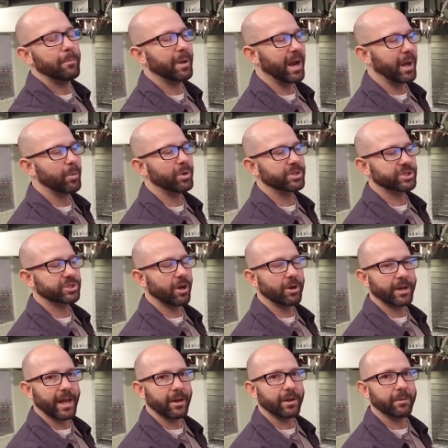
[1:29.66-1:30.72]
but I want to
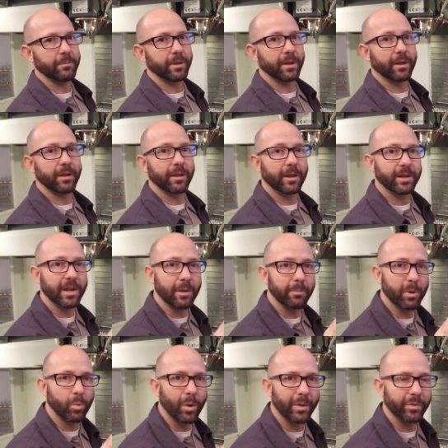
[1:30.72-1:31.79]
start out at
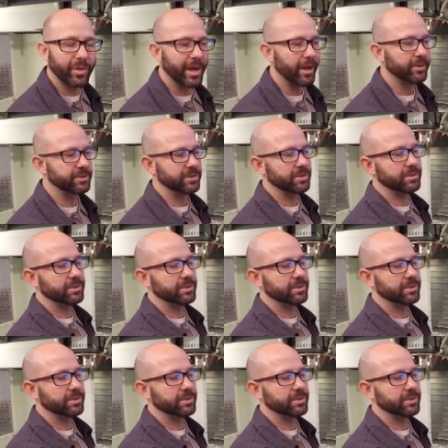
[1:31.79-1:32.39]
number 1000.